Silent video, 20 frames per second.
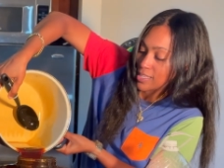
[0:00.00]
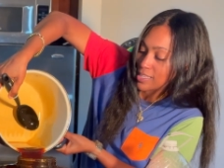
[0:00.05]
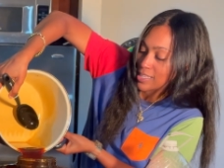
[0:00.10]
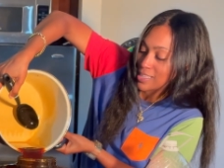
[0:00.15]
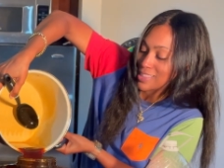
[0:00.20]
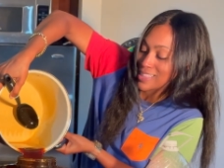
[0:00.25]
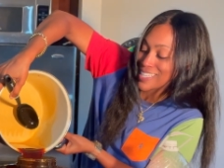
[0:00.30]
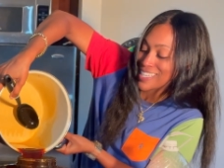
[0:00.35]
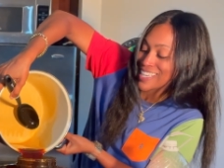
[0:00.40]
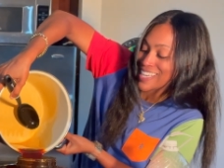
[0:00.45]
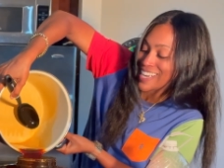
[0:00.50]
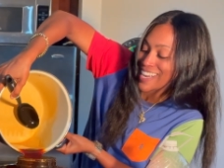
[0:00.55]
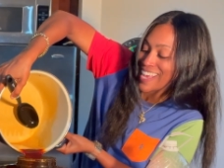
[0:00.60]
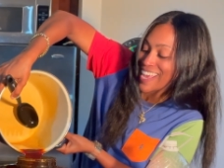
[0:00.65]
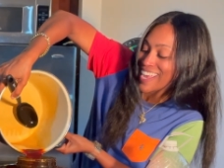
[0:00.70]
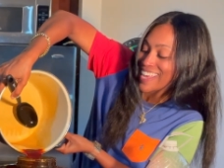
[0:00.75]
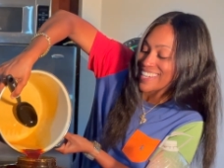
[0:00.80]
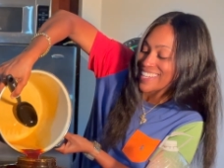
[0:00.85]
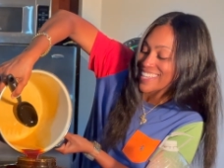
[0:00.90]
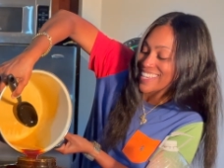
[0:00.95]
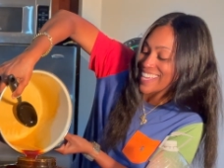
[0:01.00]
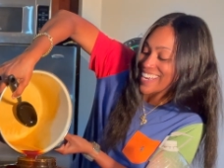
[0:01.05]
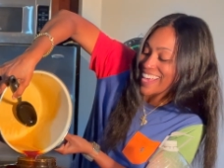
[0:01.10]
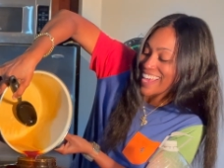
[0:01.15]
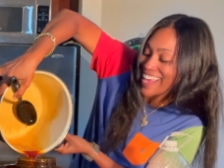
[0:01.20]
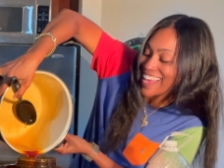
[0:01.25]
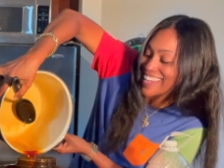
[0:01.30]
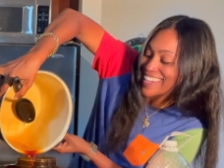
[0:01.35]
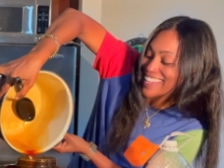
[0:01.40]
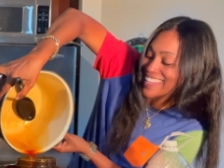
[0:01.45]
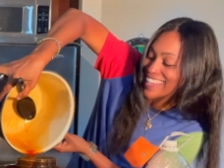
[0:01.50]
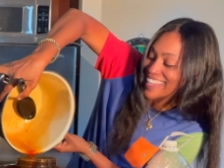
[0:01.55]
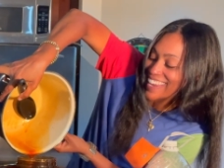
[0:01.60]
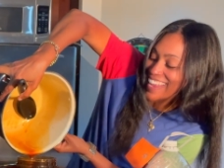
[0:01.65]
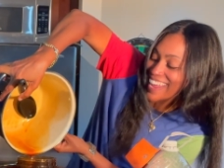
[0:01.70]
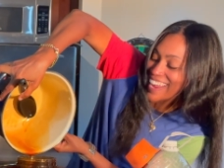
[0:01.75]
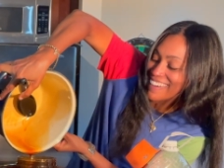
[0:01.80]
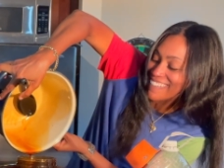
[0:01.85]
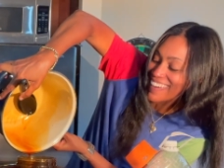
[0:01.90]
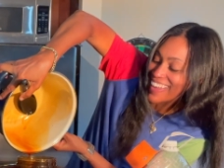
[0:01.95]
Look at that, look at that, look at
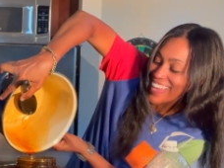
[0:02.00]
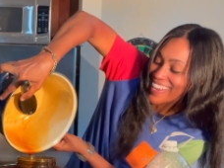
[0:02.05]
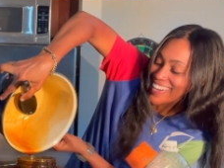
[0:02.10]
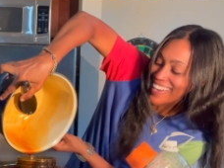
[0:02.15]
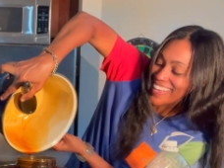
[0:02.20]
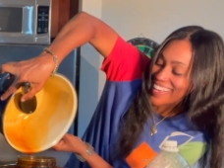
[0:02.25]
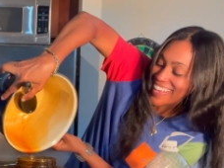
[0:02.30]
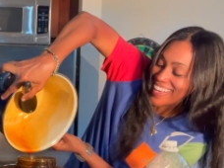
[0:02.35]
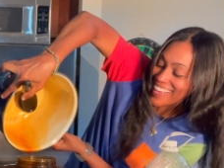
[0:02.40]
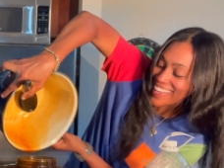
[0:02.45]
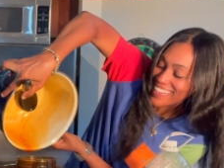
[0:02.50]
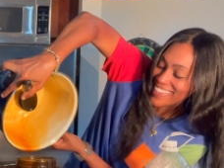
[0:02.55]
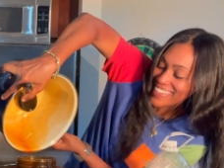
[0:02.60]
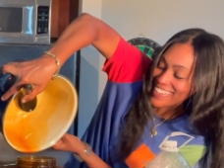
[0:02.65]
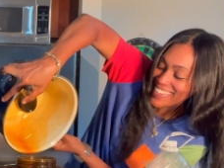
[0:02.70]
that right there.